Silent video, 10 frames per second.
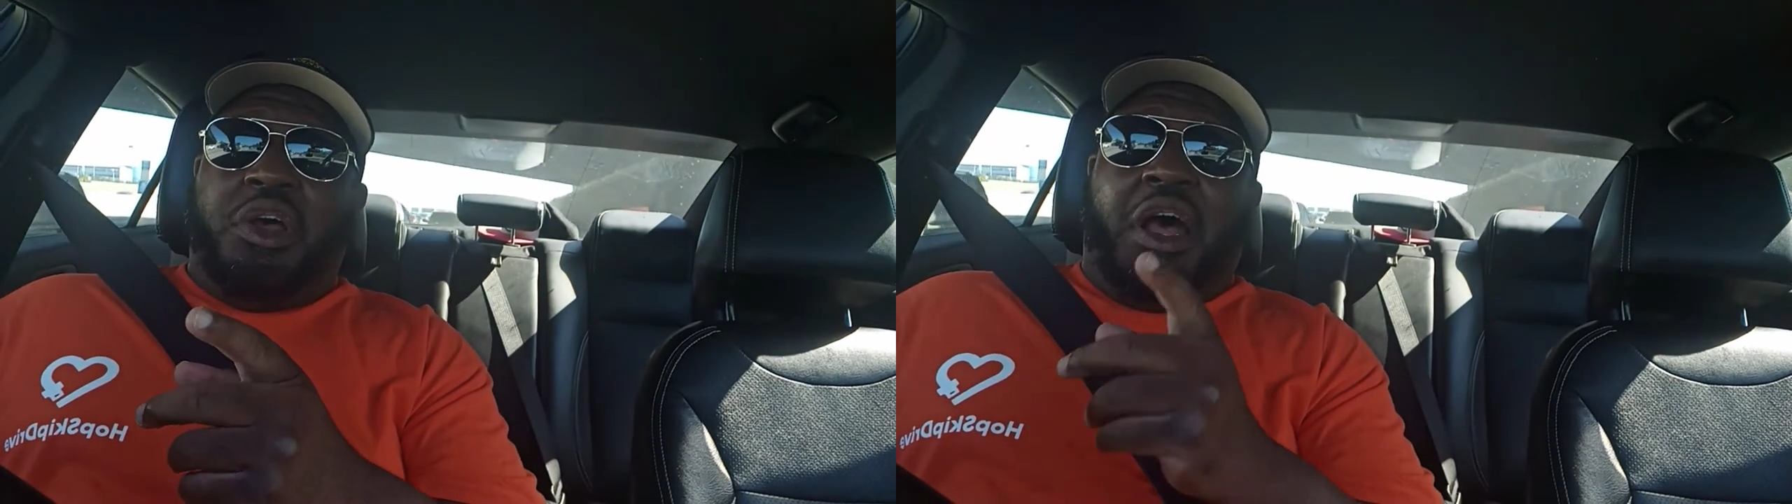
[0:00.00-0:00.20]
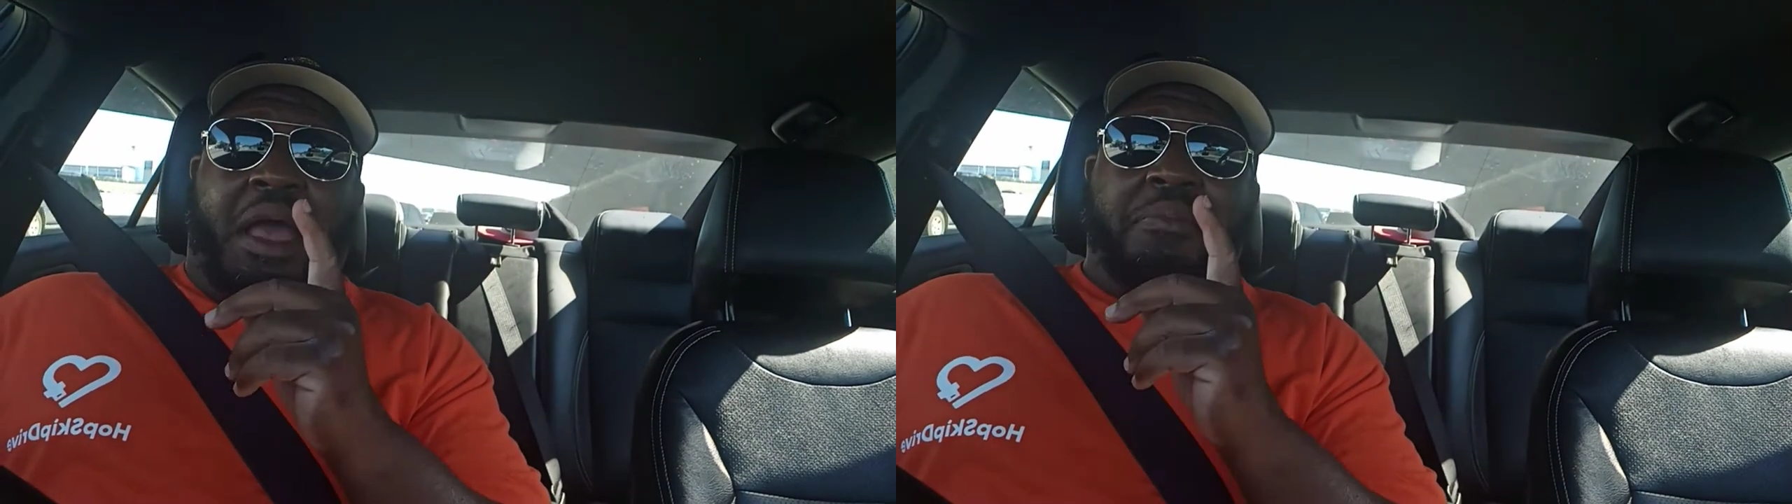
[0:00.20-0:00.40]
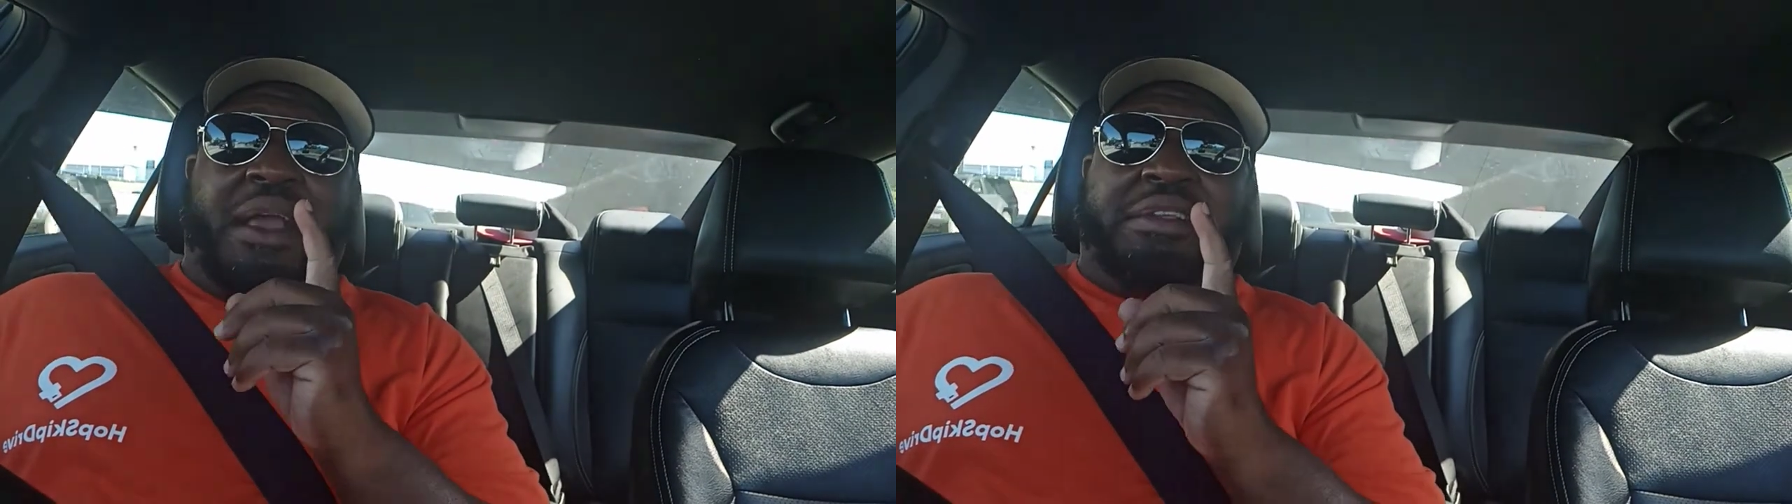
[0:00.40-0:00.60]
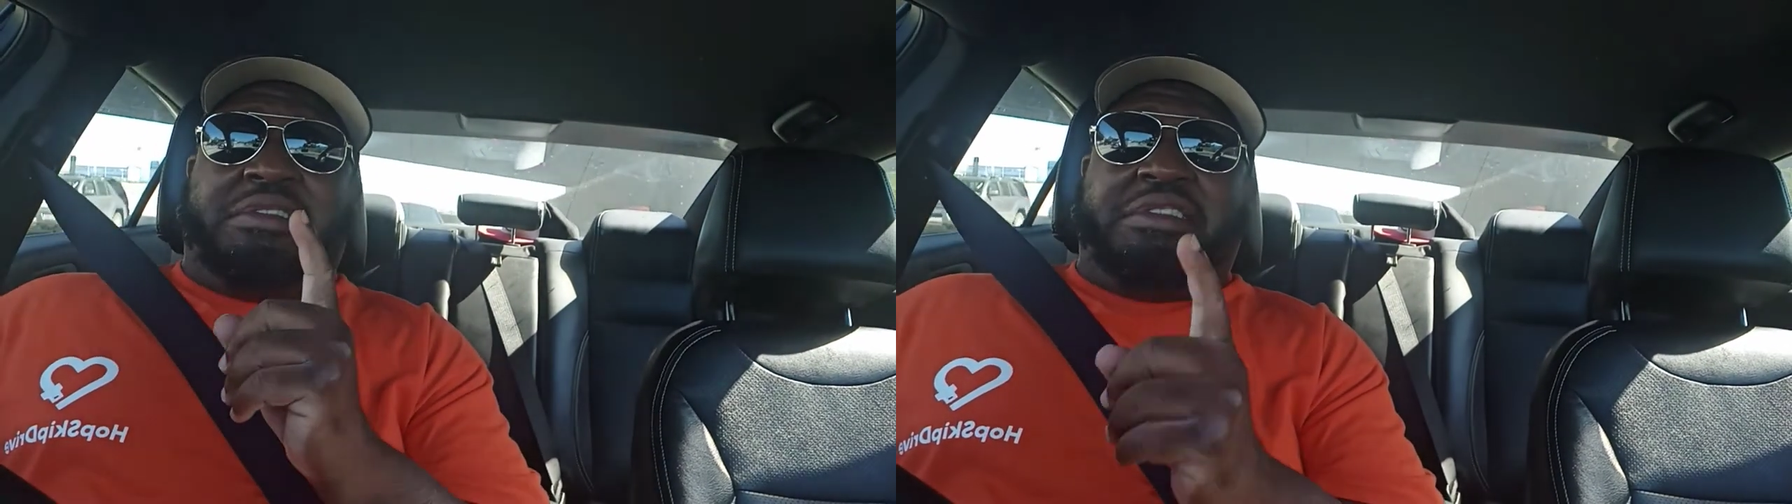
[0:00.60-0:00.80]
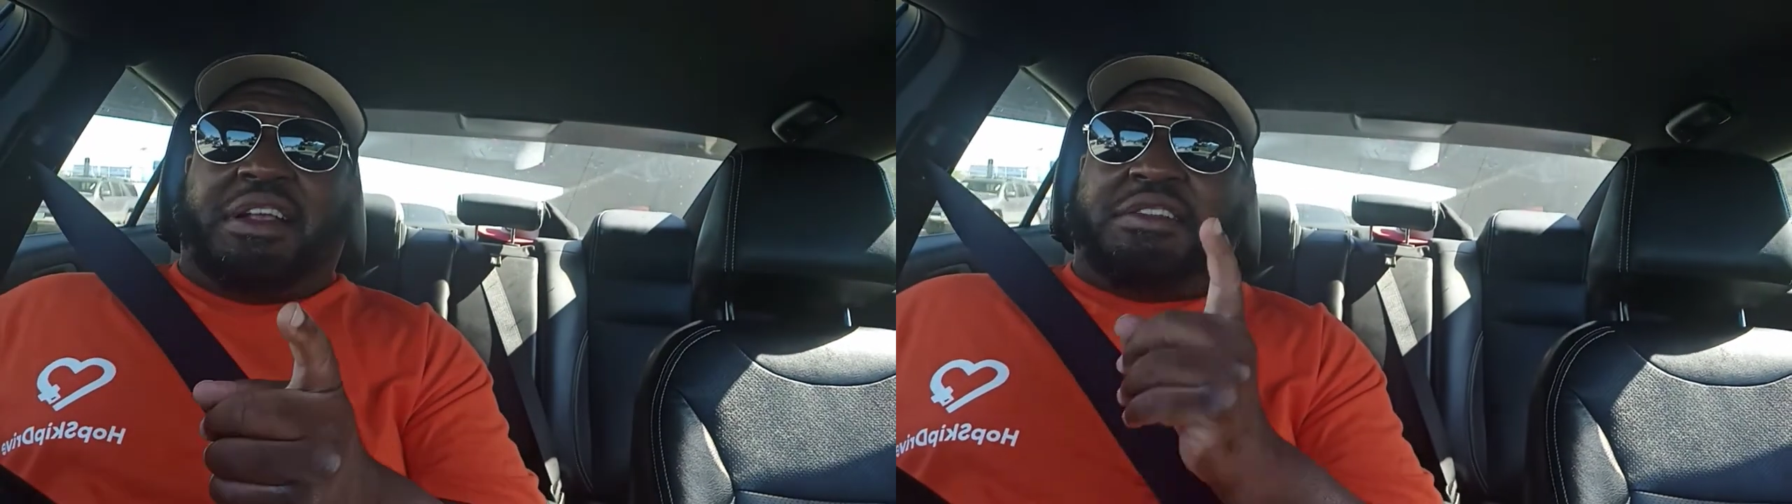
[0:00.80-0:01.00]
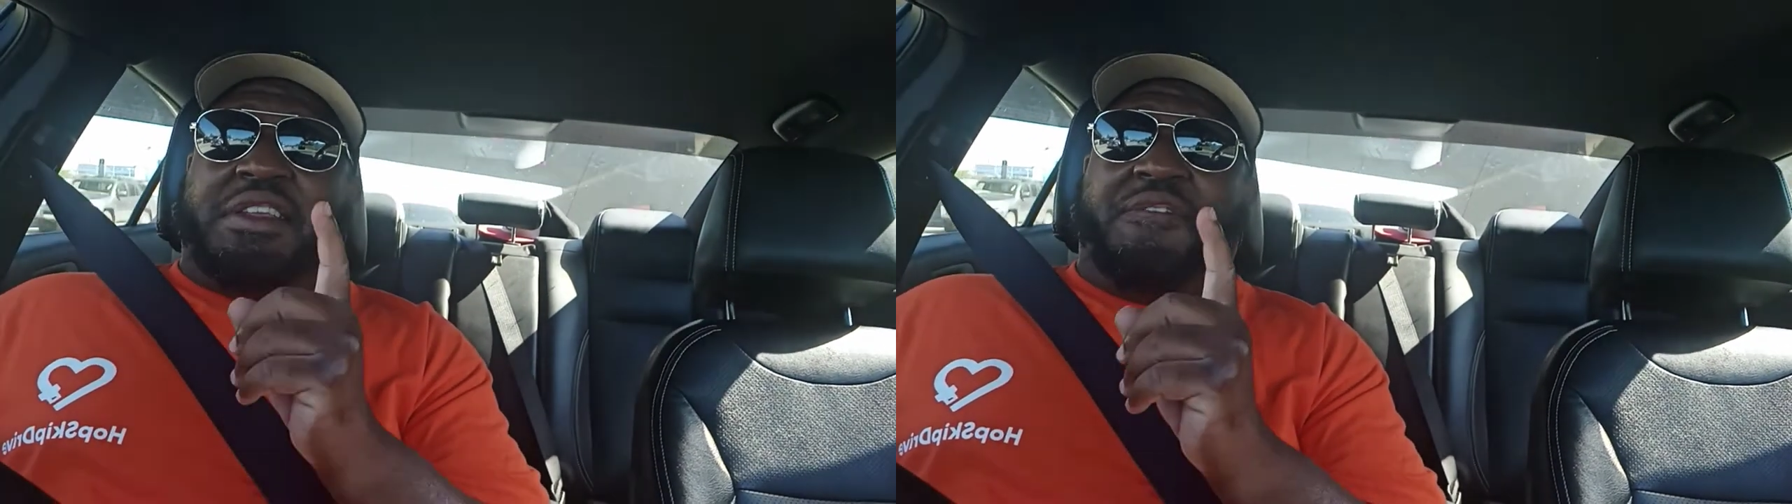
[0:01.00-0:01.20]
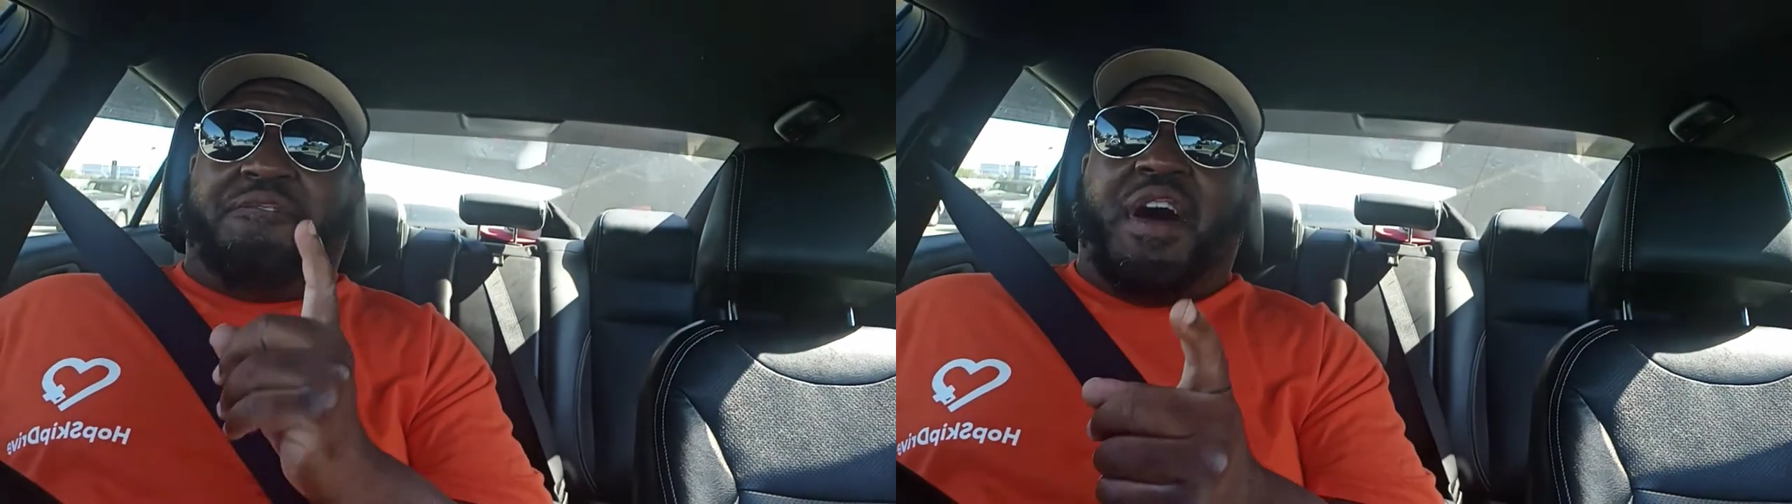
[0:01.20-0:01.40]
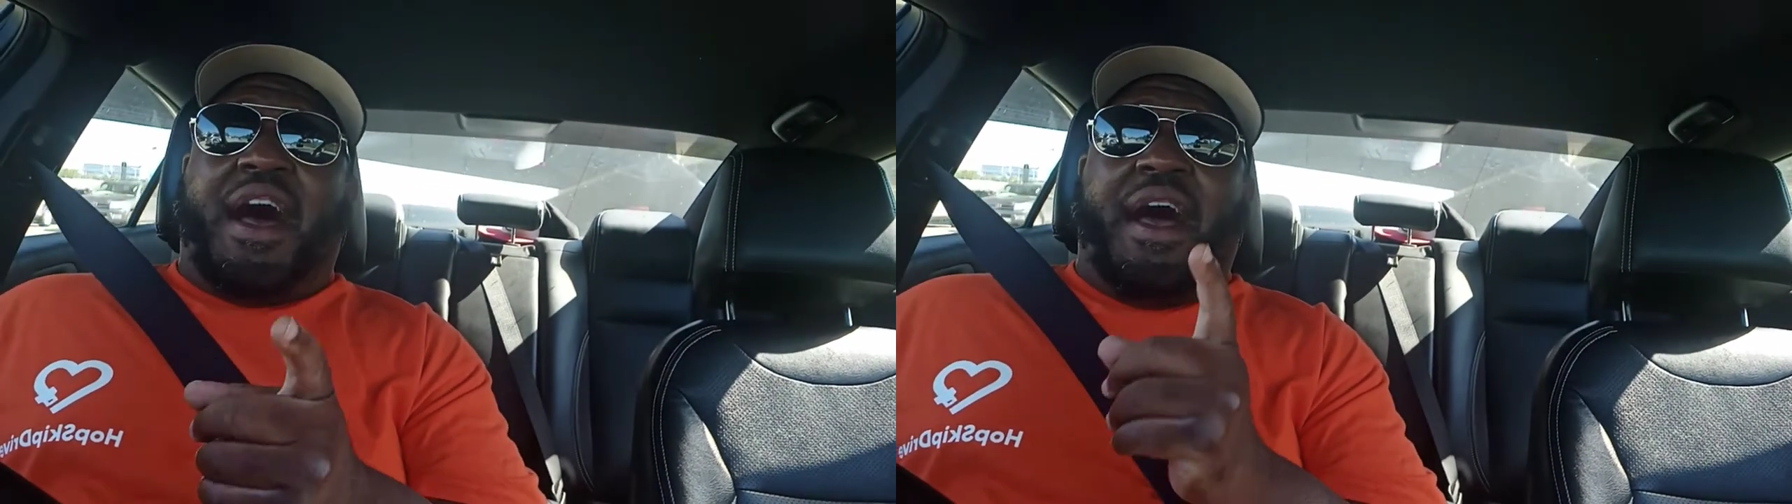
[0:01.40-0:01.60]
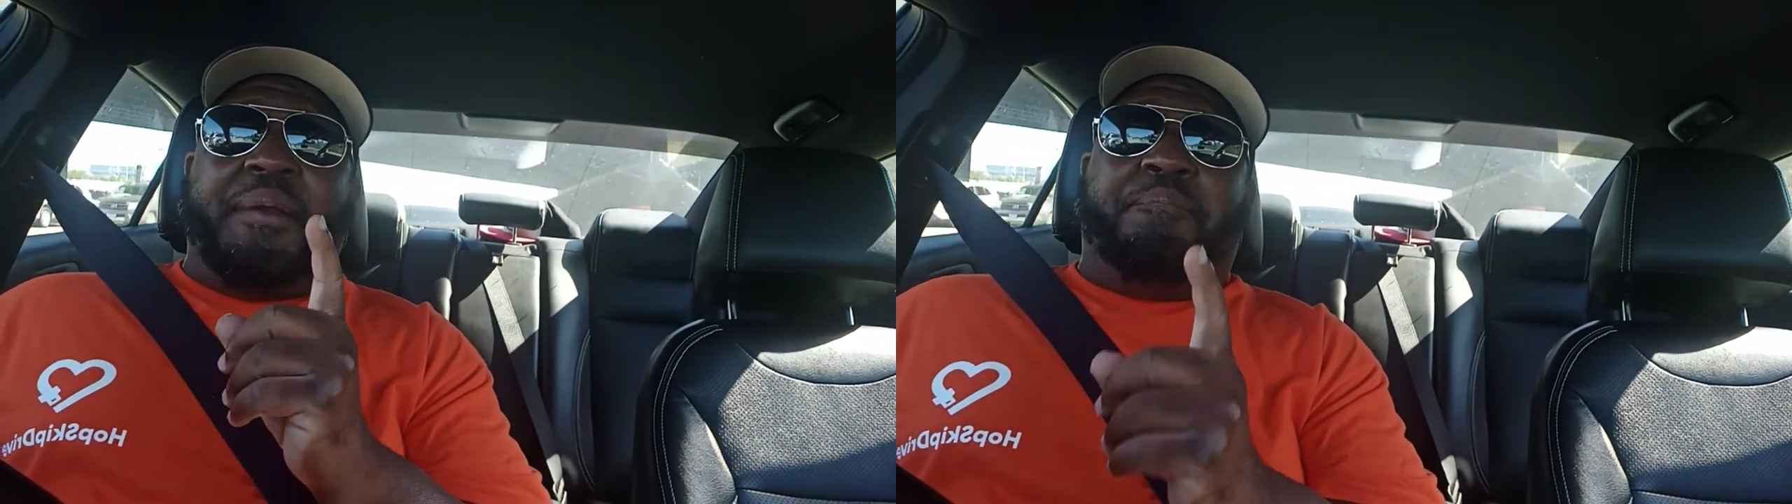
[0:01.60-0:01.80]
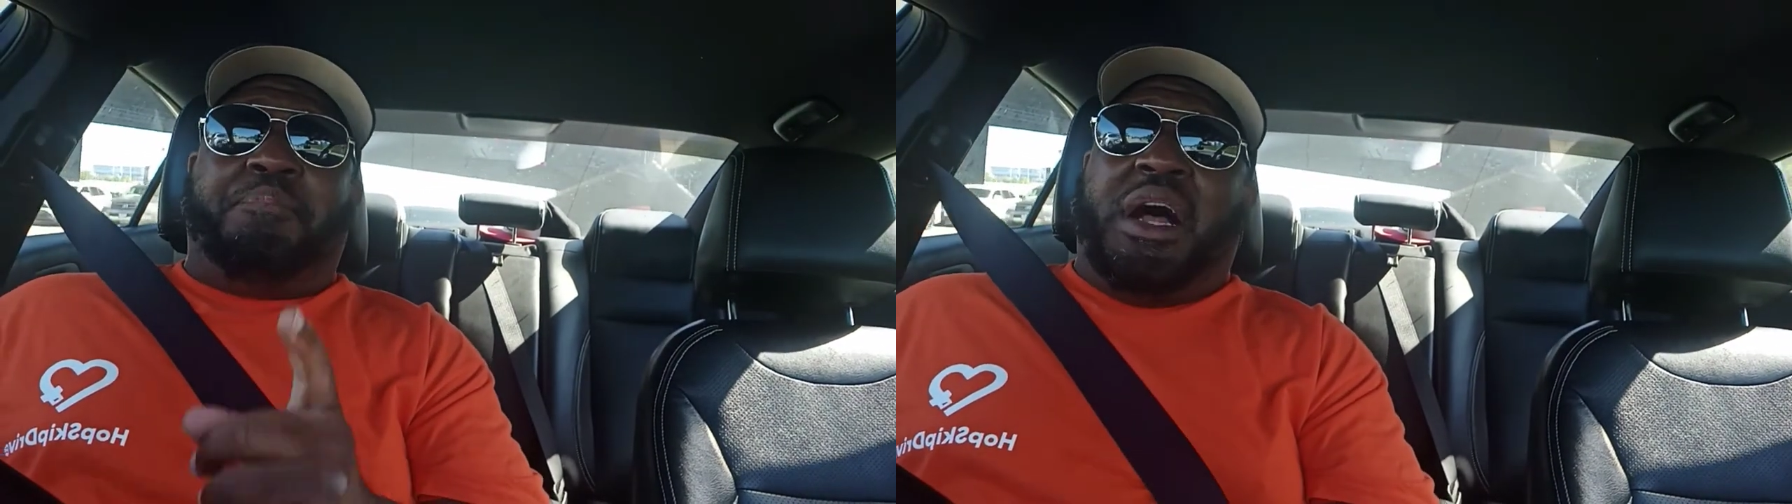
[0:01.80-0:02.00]
I made
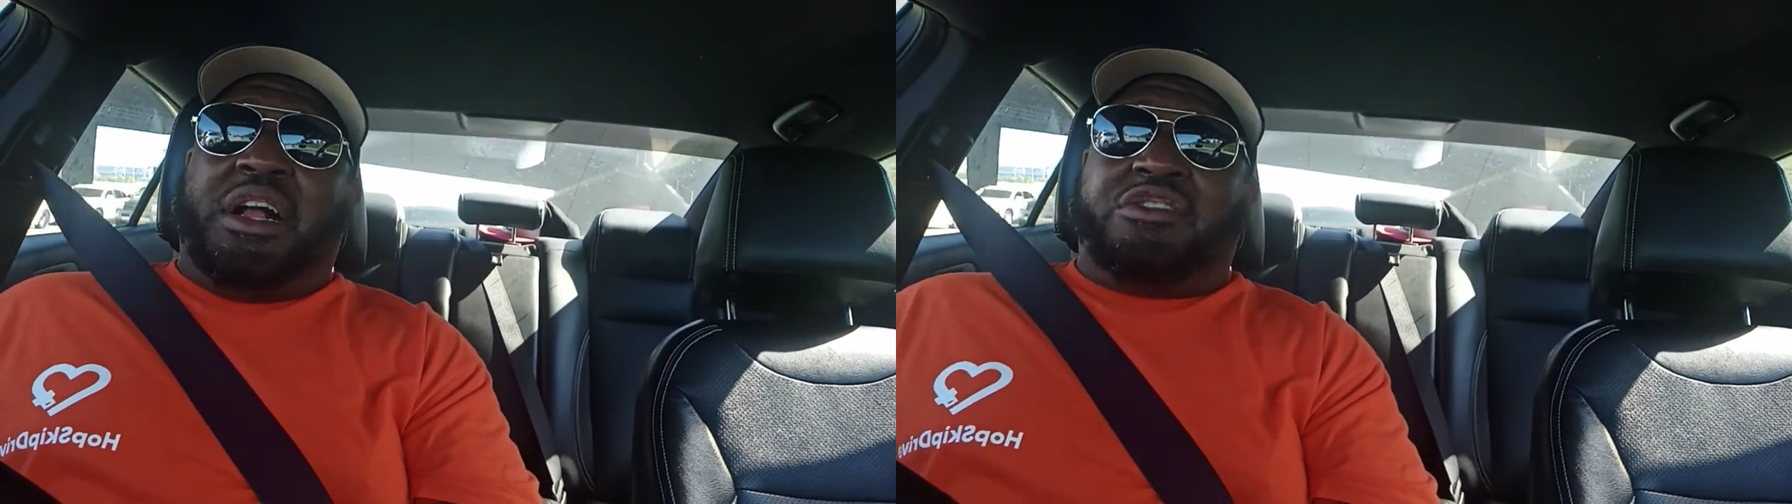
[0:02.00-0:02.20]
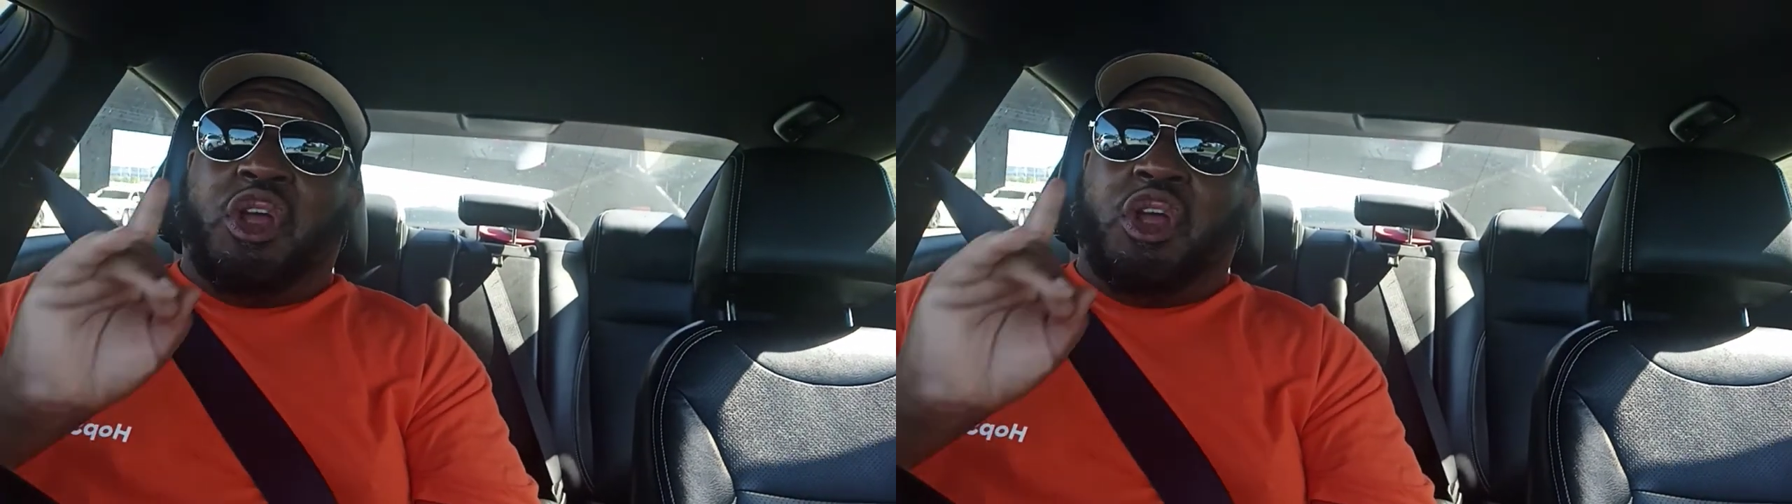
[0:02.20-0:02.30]
$65